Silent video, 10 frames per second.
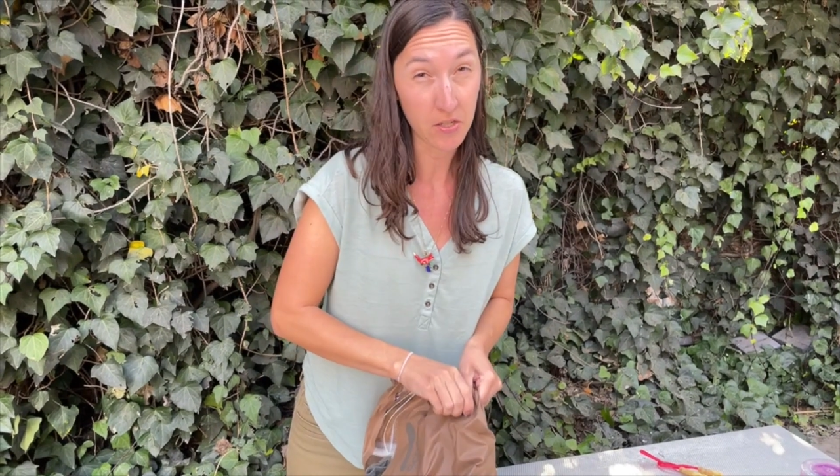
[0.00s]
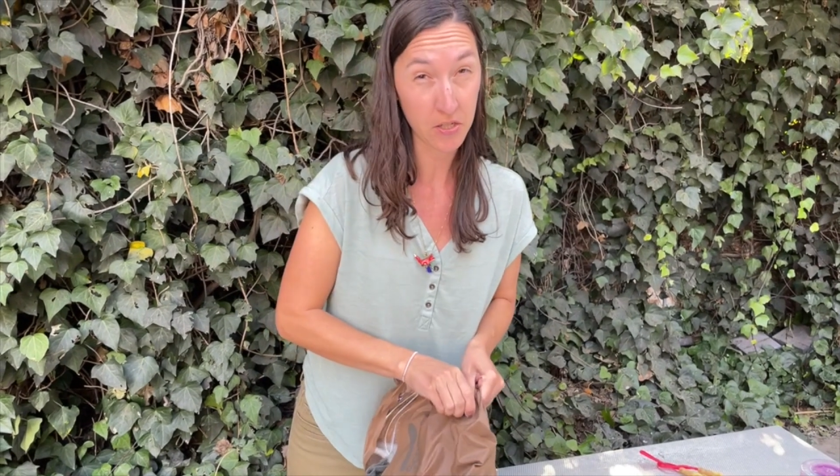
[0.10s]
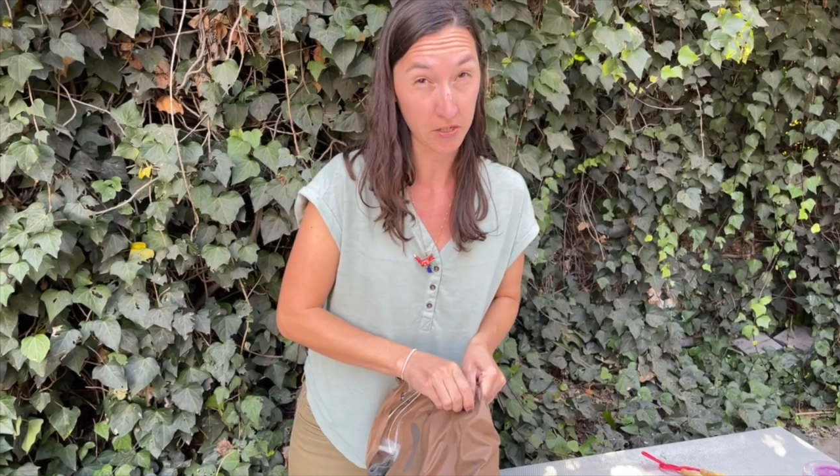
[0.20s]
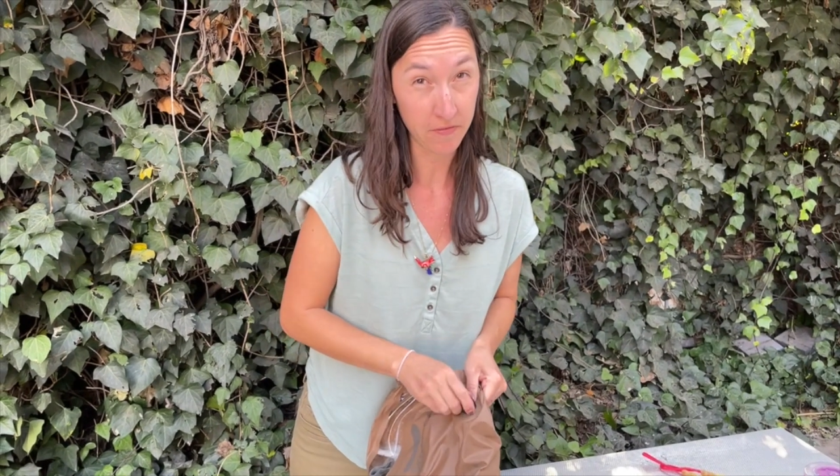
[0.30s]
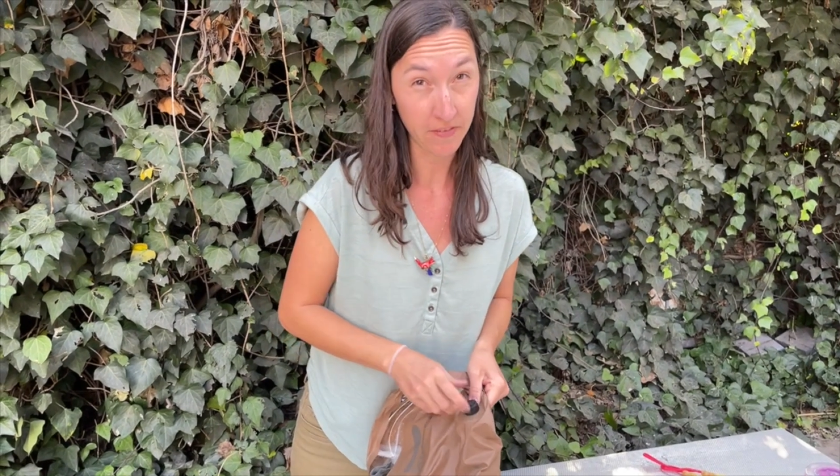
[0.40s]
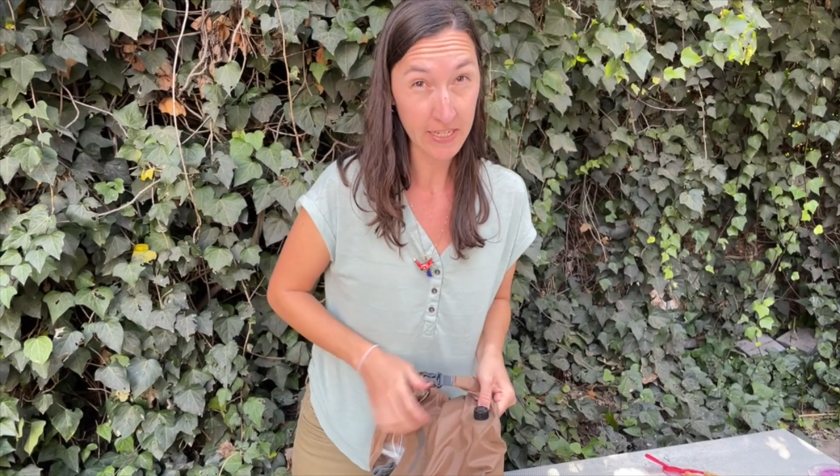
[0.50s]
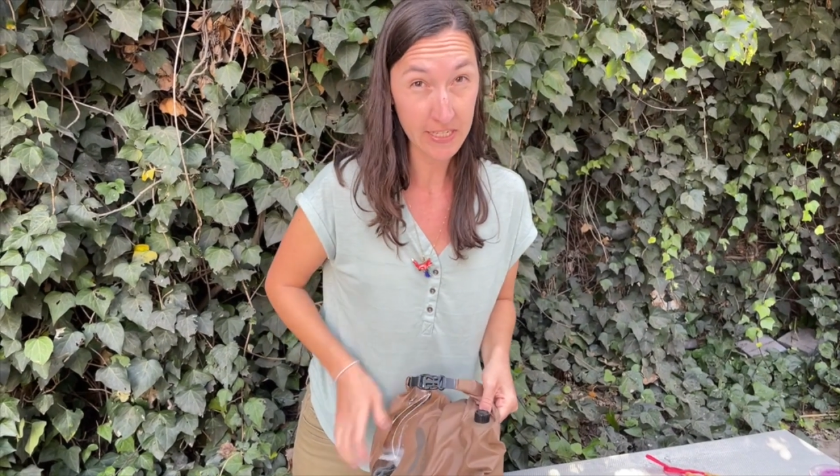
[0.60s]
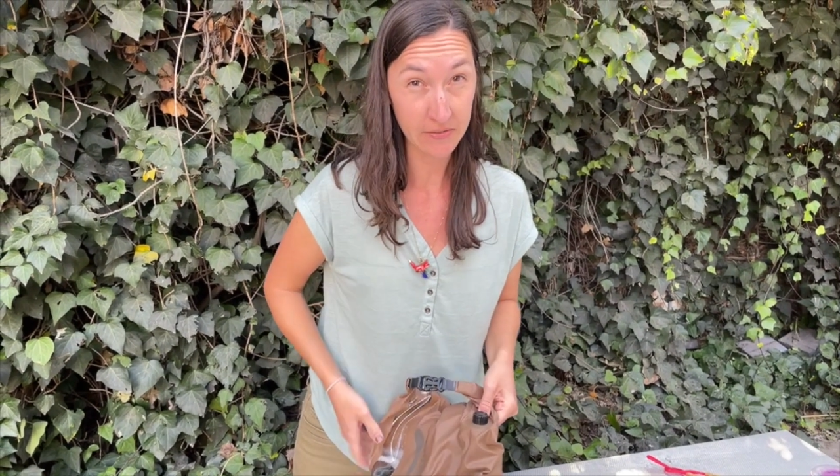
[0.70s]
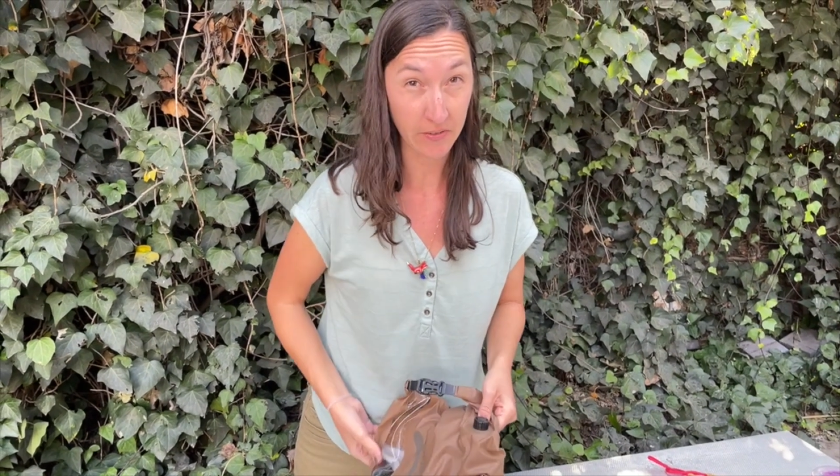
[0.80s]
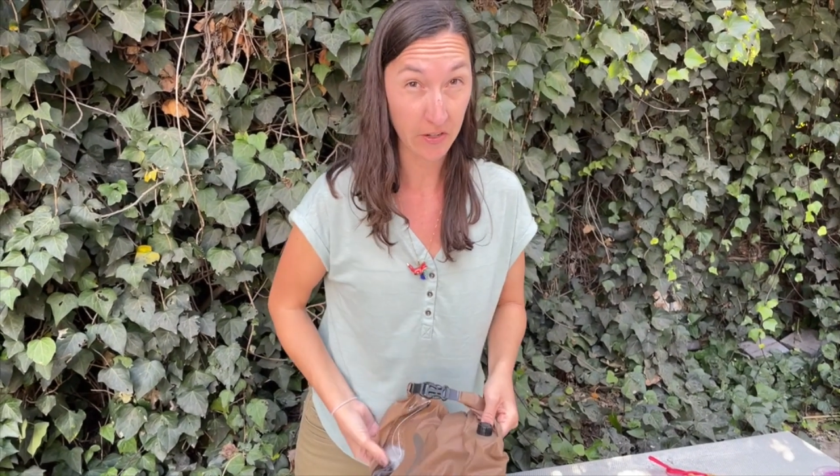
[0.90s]

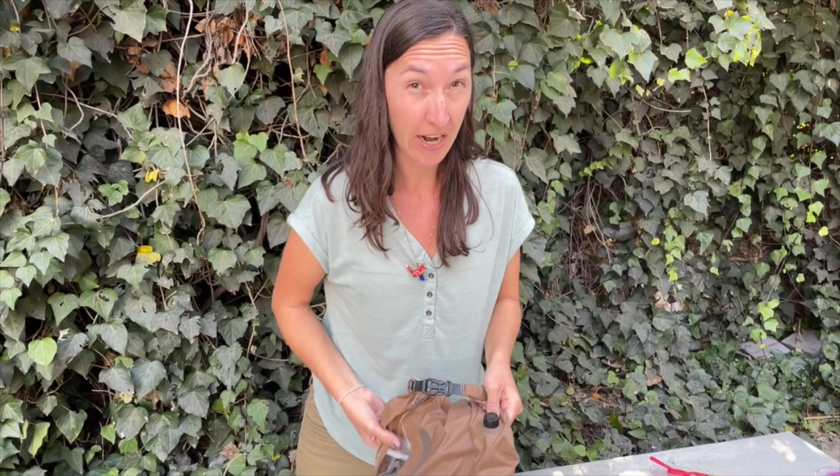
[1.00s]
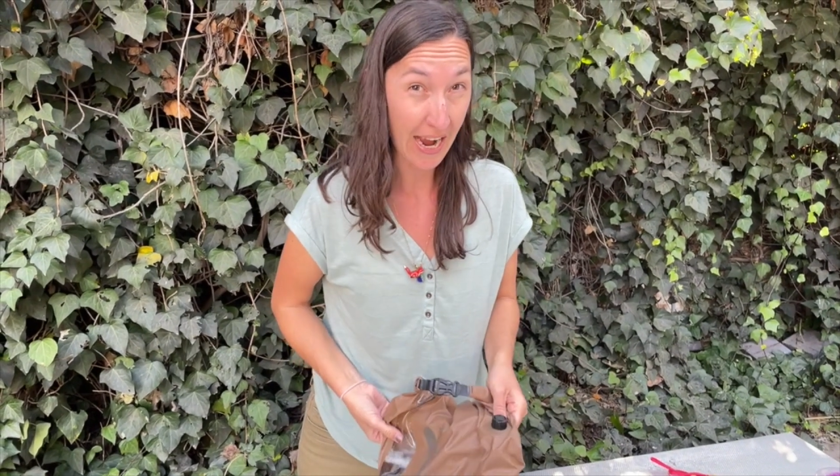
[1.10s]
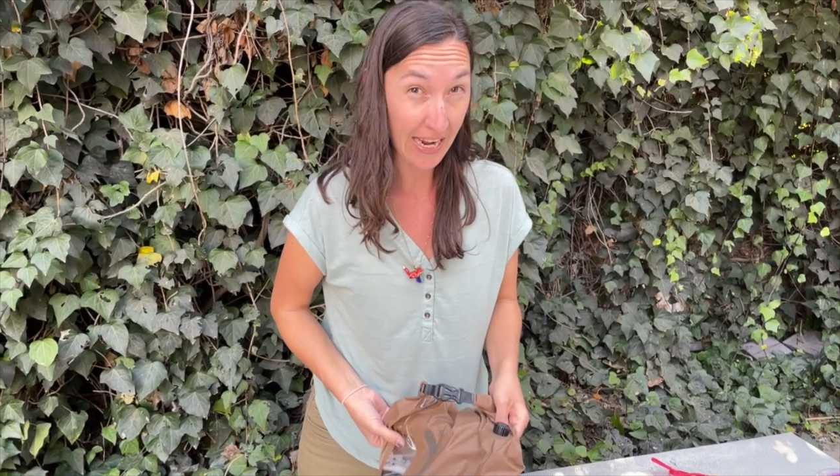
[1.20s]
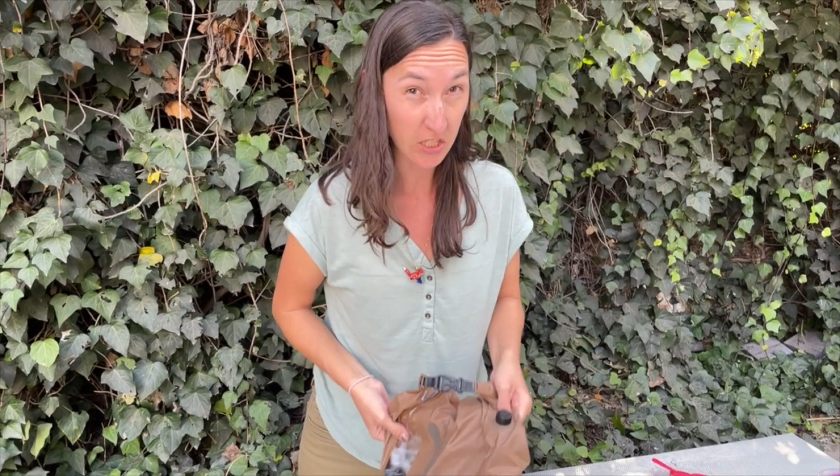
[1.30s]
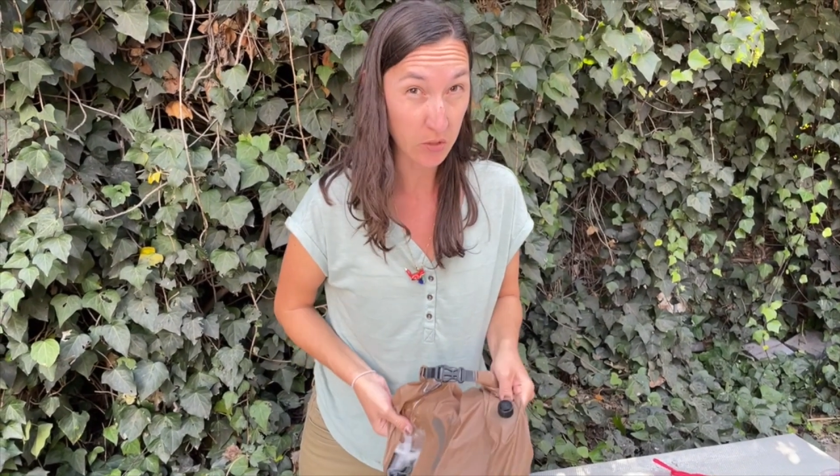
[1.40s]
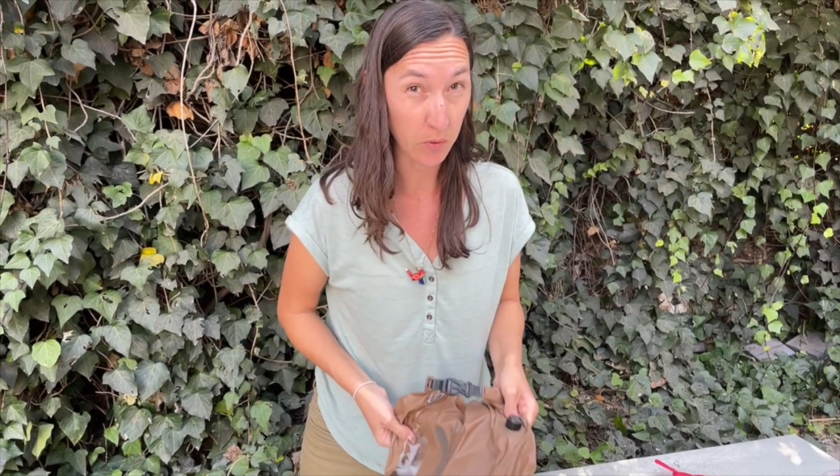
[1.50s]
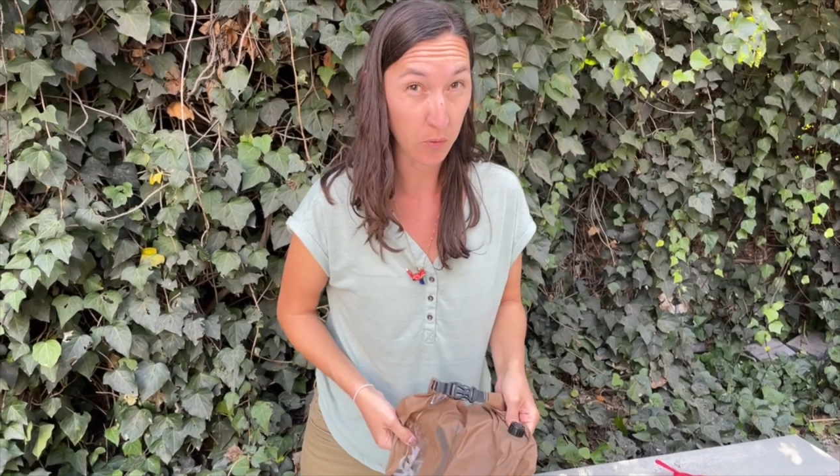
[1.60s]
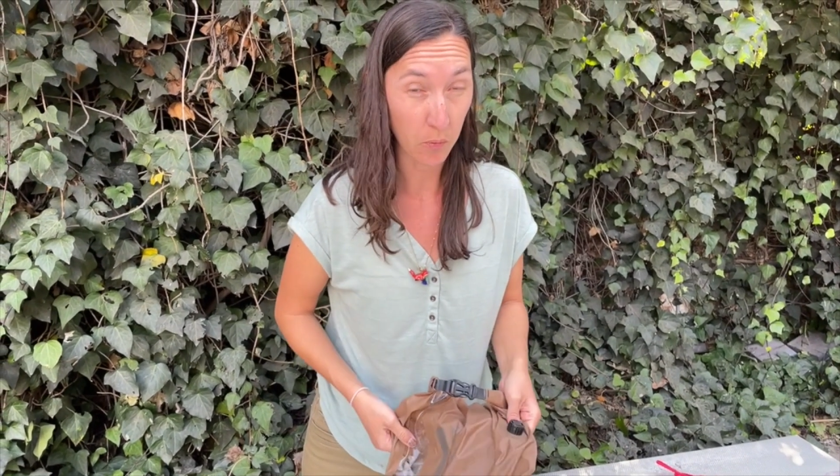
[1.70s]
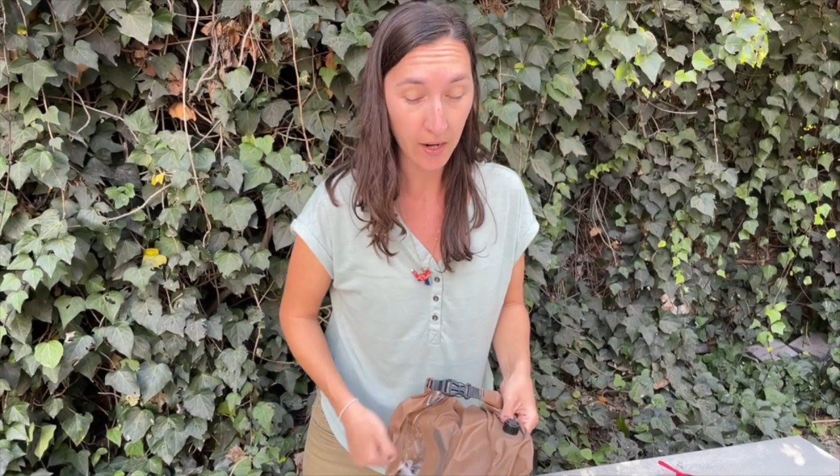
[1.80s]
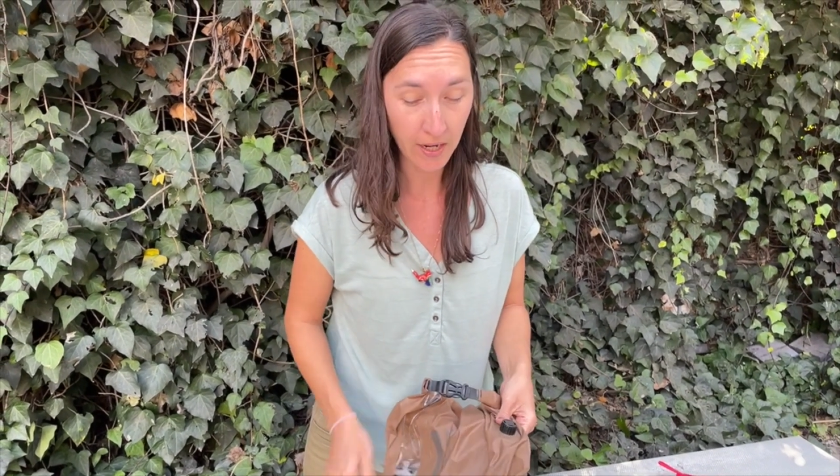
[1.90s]
surface for our actual
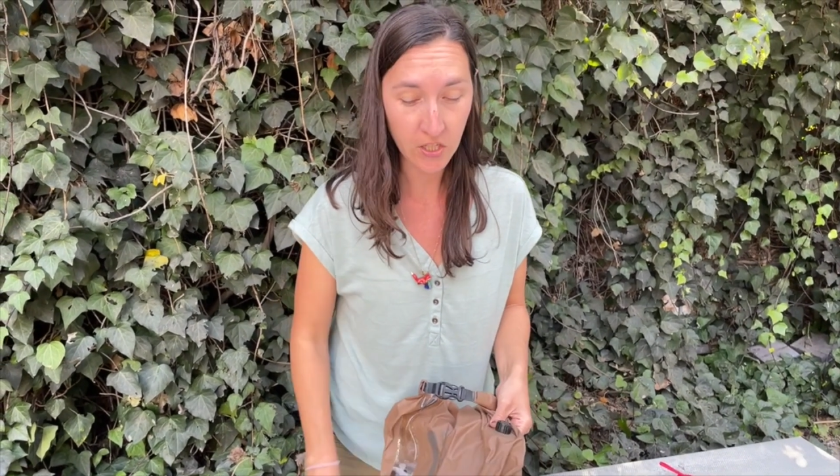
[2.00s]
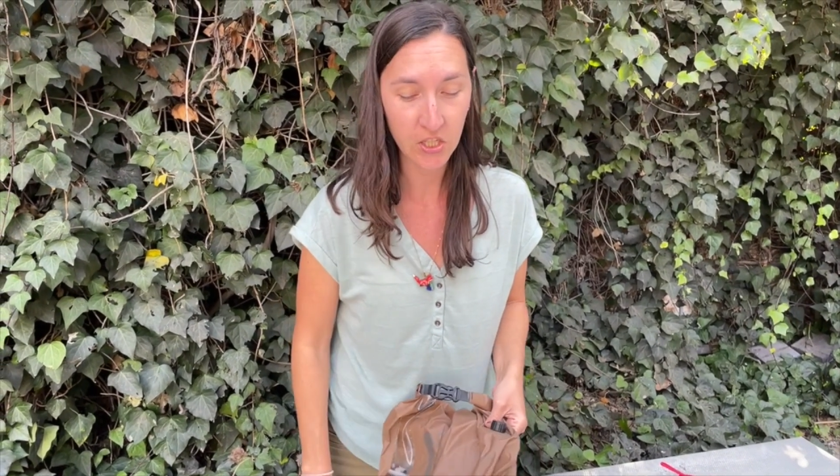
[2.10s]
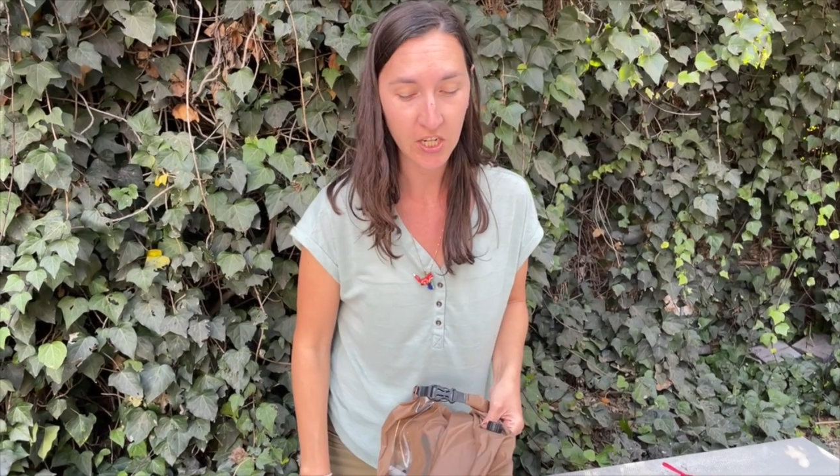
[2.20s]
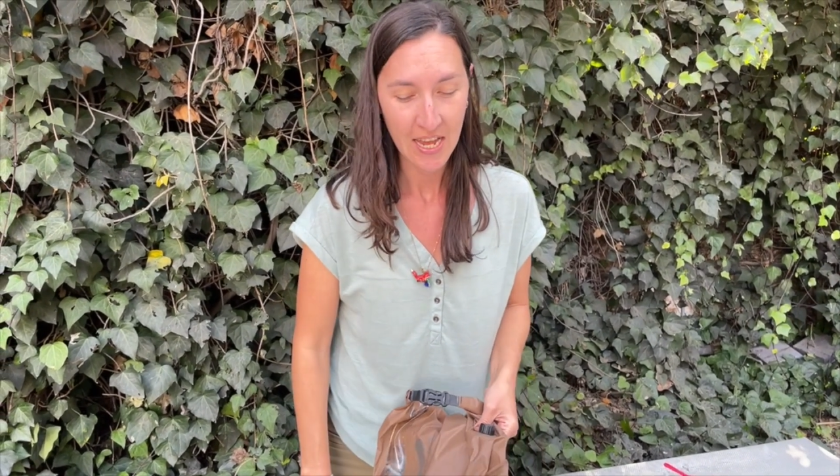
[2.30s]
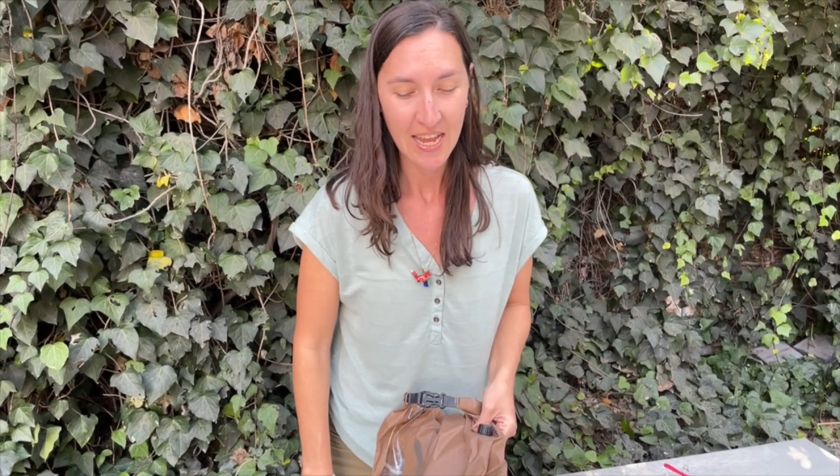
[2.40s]
wash.